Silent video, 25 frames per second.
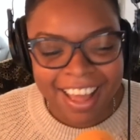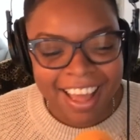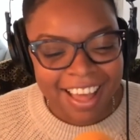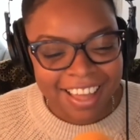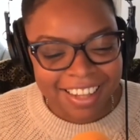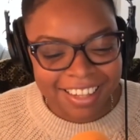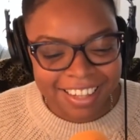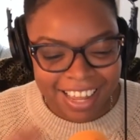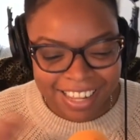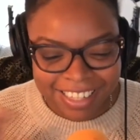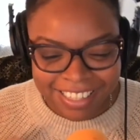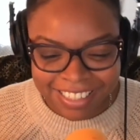
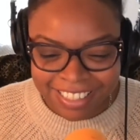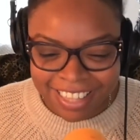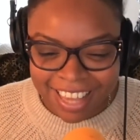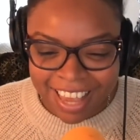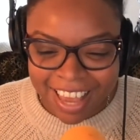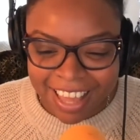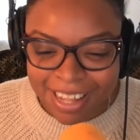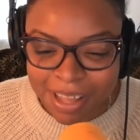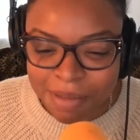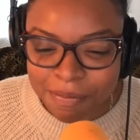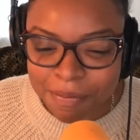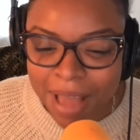Let's
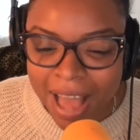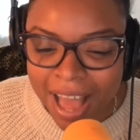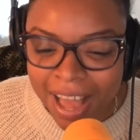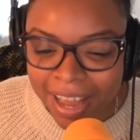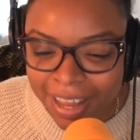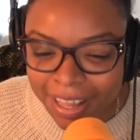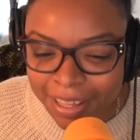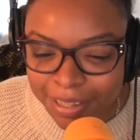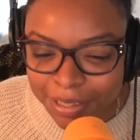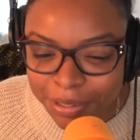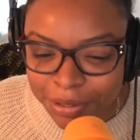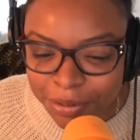scale it
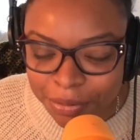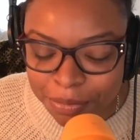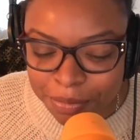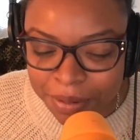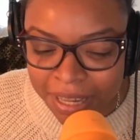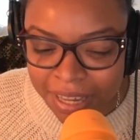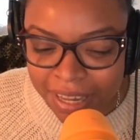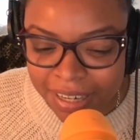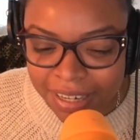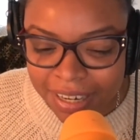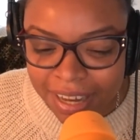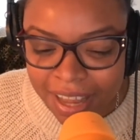back a little
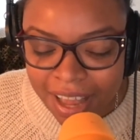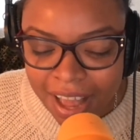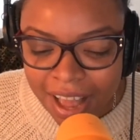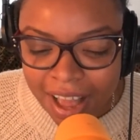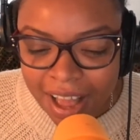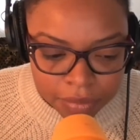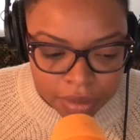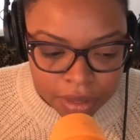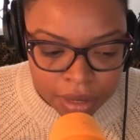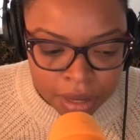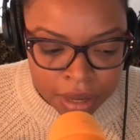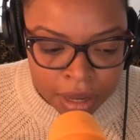bit.
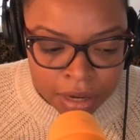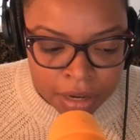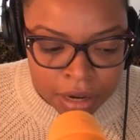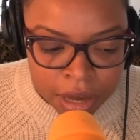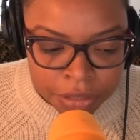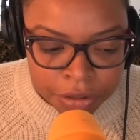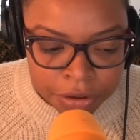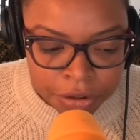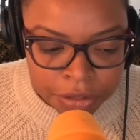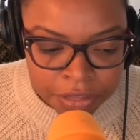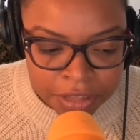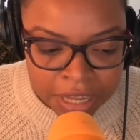
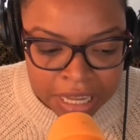Another